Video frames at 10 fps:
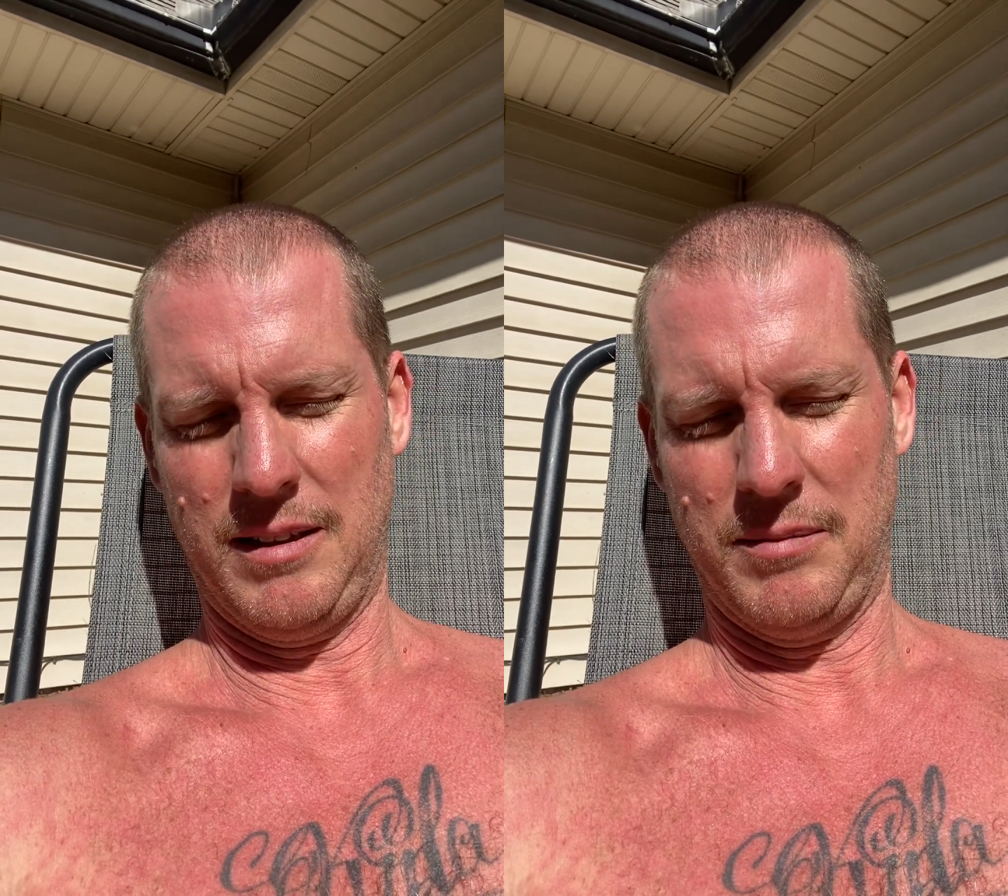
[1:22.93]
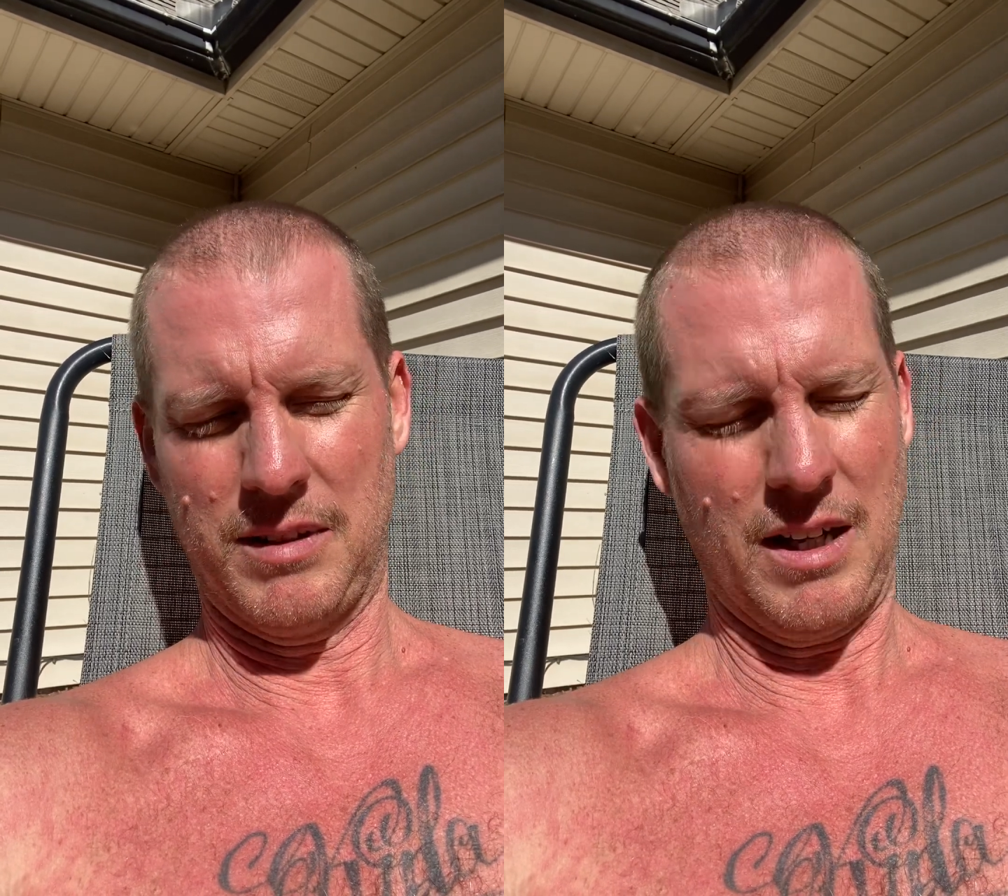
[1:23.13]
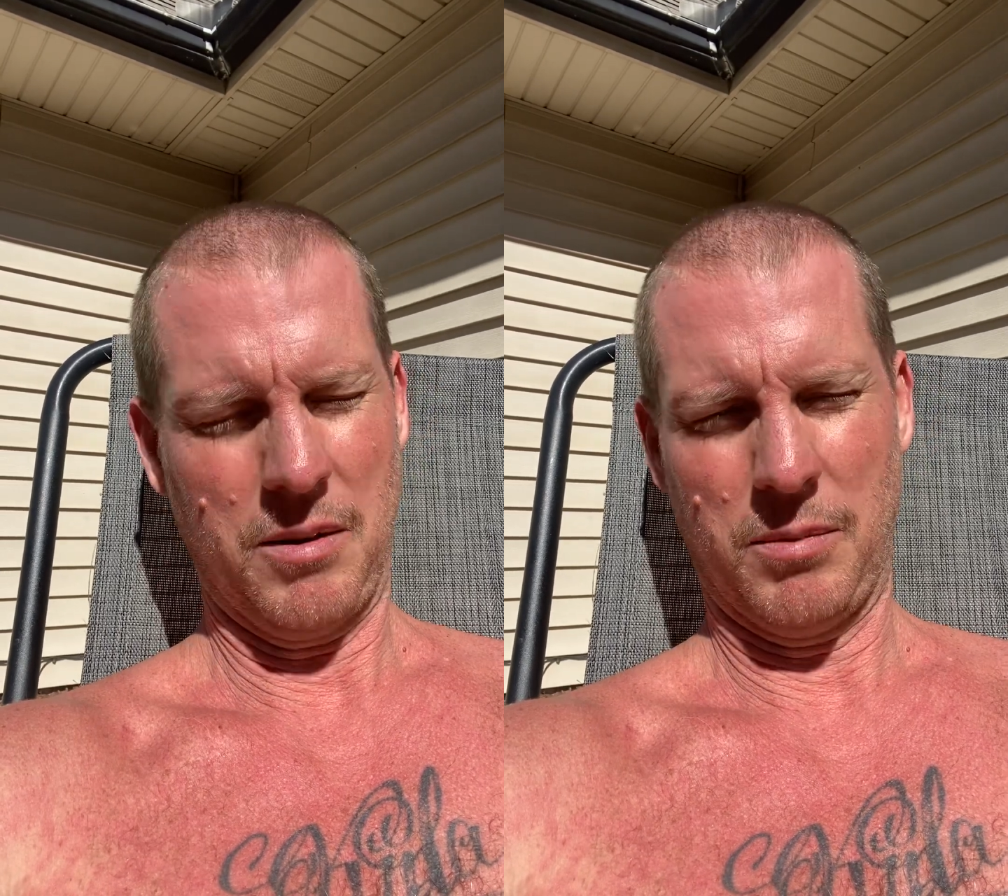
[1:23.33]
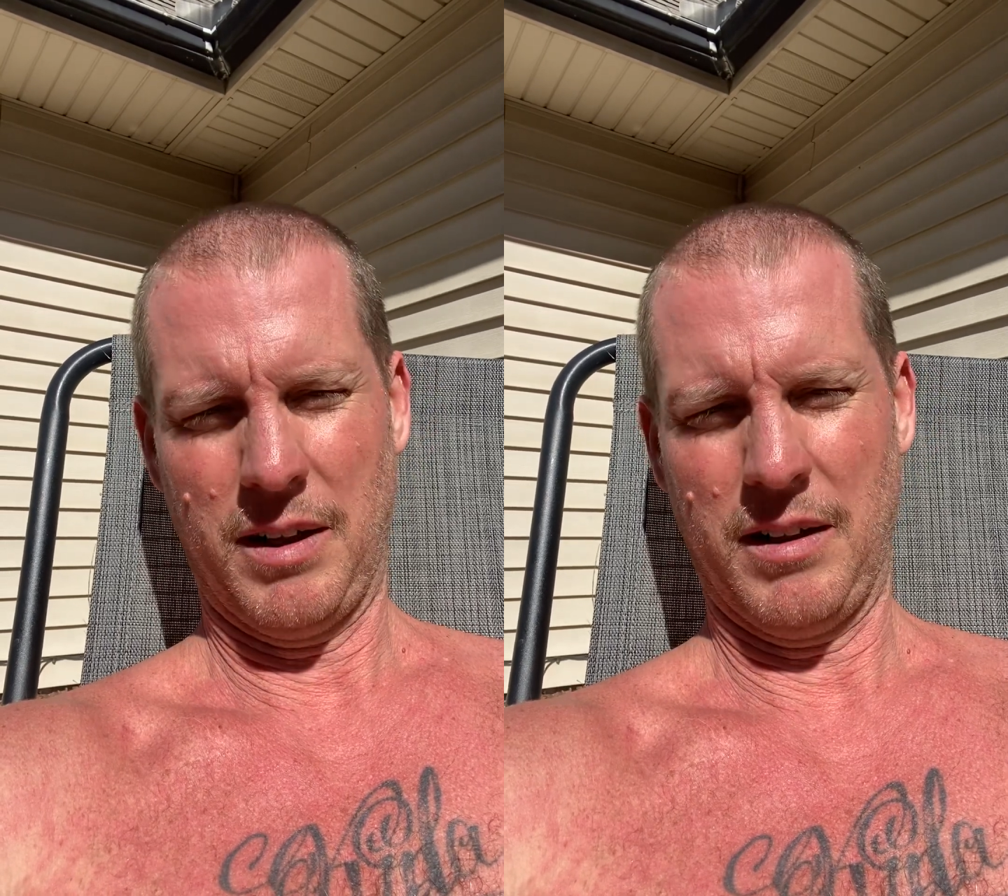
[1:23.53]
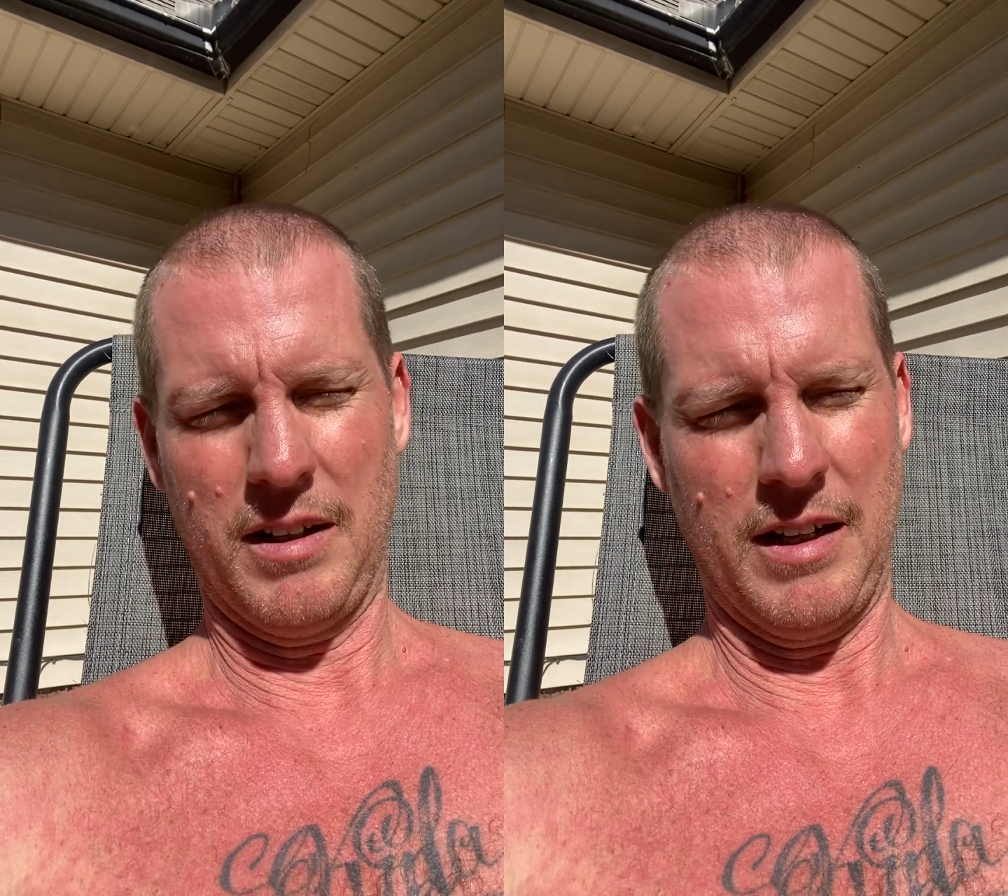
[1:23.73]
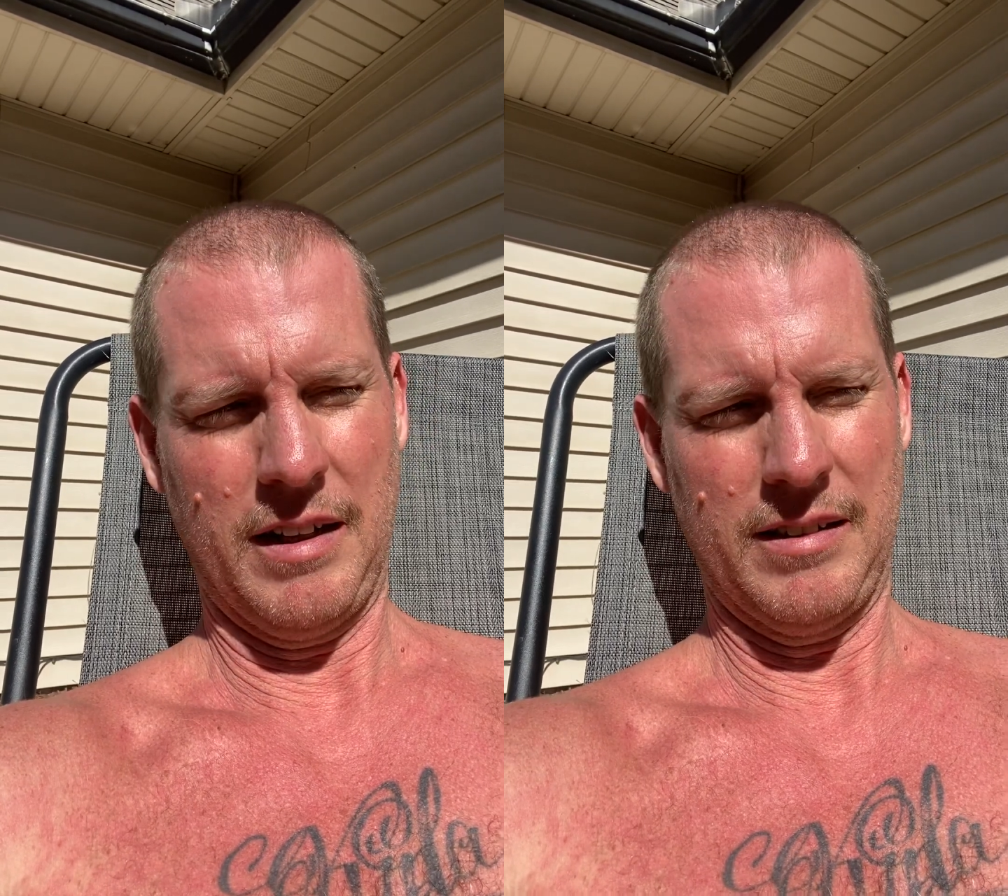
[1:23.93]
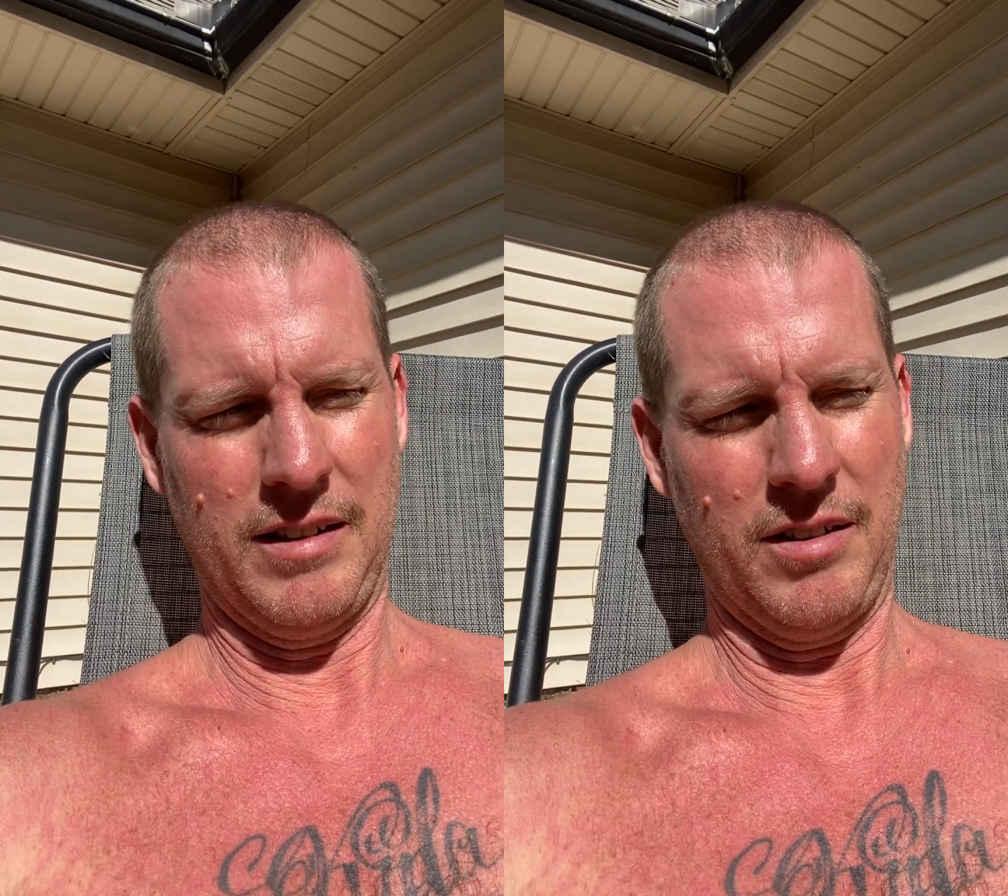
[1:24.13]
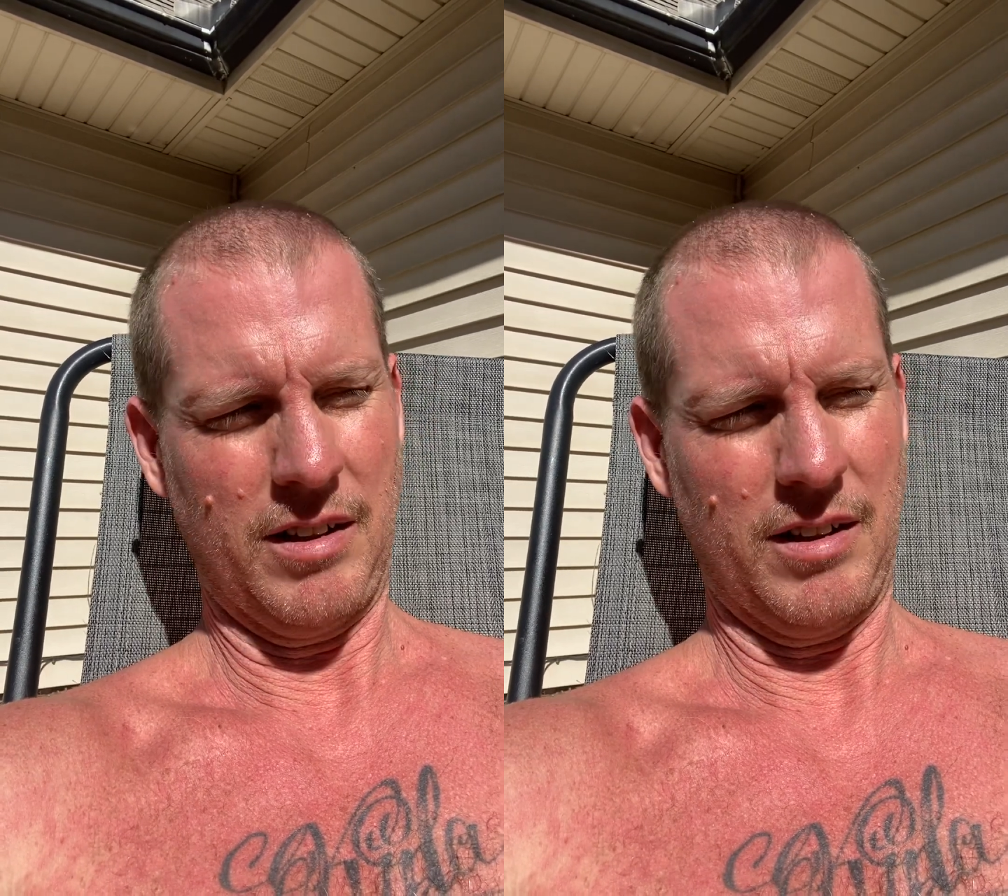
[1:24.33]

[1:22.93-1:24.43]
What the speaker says: it's kind of weird. And then,